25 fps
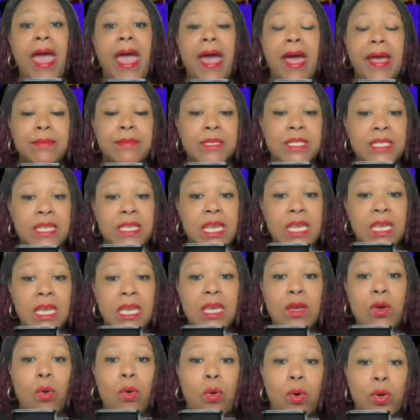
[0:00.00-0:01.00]
I'm
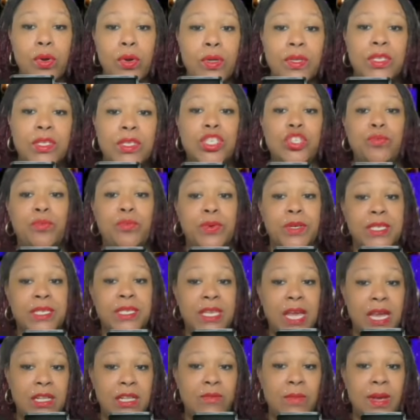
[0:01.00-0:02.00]
seeking orders to
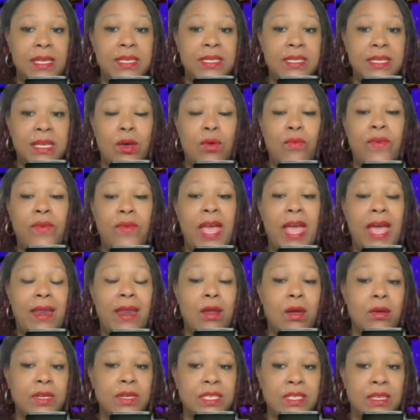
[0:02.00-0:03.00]
protect myself and
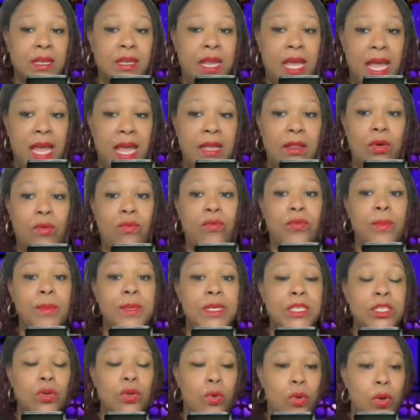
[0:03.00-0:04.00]
our son Halo from
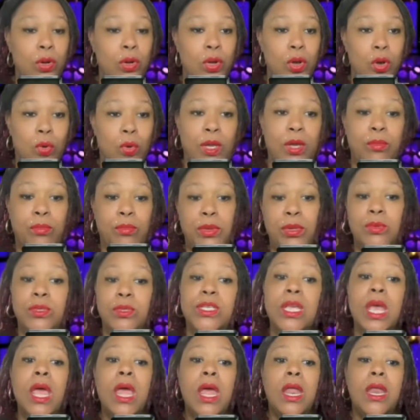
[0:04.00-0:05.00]
his ongoing
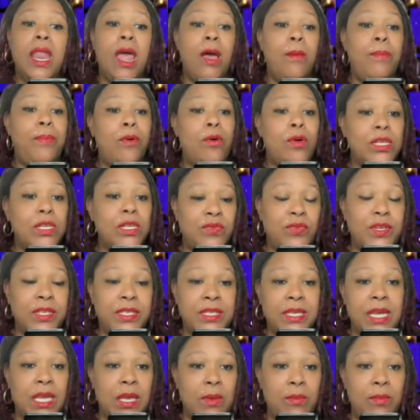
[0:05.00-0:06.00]
abuse. Now, pause for a
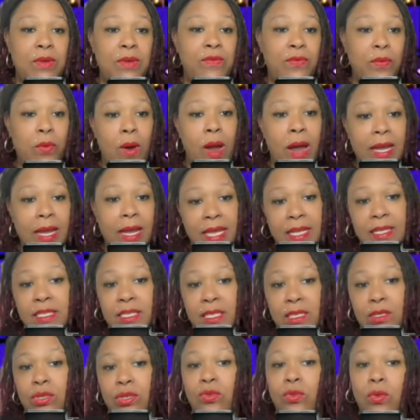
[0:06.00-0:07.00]
second. Before I
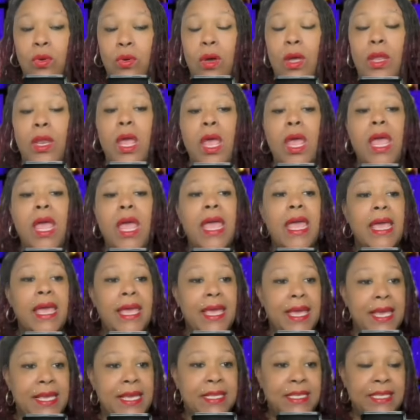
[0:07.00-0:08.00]
continue on,
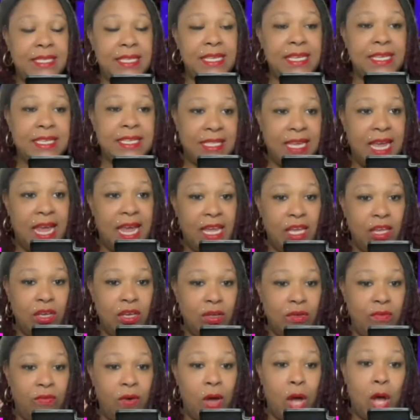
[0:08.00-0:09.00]
is this a
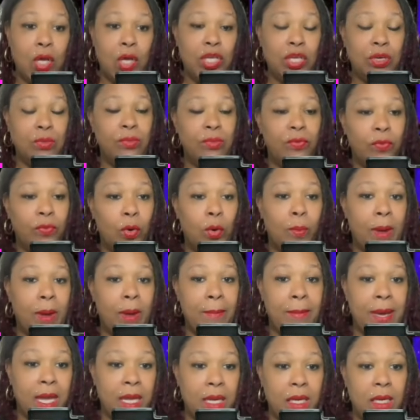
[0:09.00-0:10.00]
good volume for my
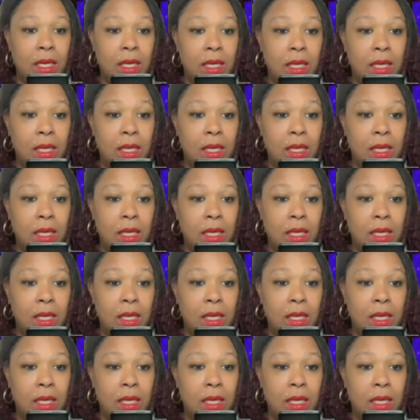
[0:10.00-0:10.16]
mic?